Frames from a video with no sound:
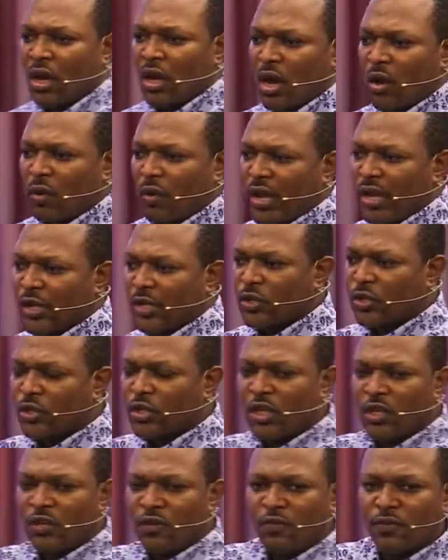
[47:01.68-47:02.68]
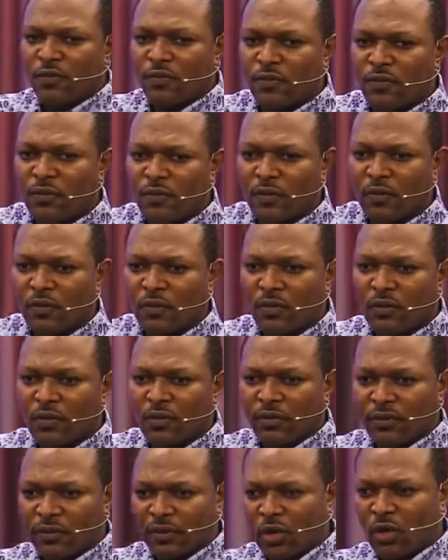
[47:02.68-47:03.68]
I would like to give
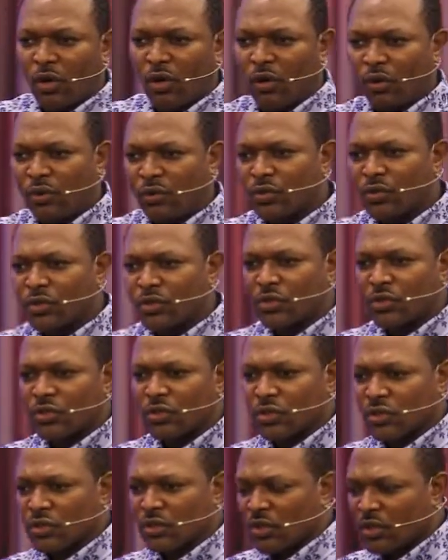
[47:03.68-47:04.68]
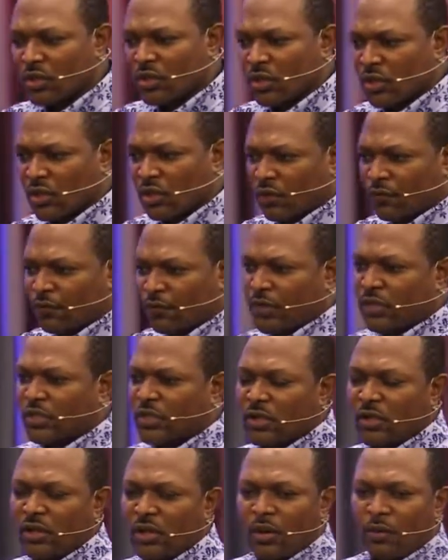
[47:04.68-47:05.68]
three calls. The first
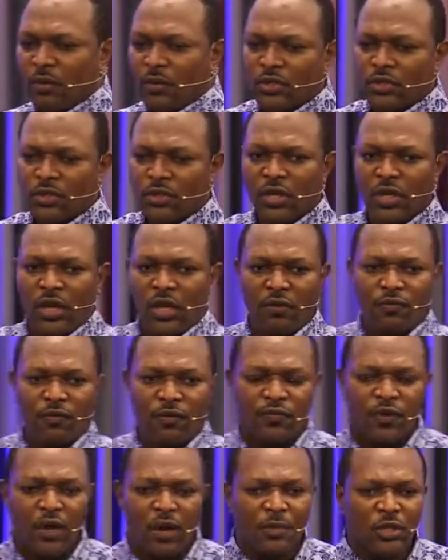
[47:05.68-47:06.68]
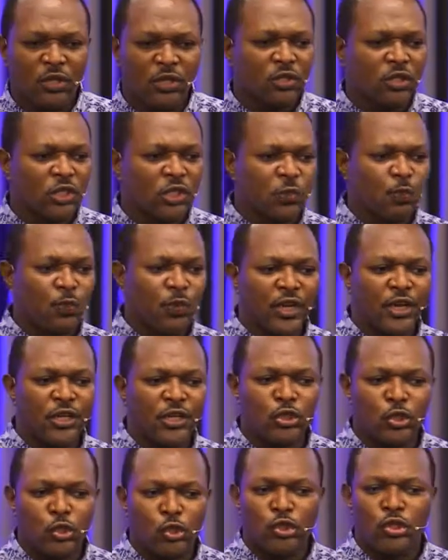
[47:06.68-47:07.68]
call I want to give if coming to this
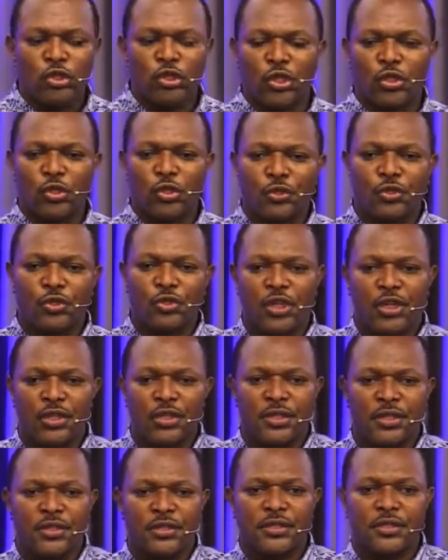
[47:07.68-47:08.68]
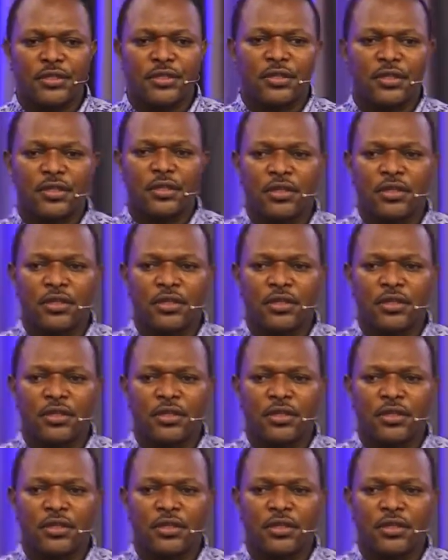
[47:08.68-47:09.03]
place, you do not know Jesus.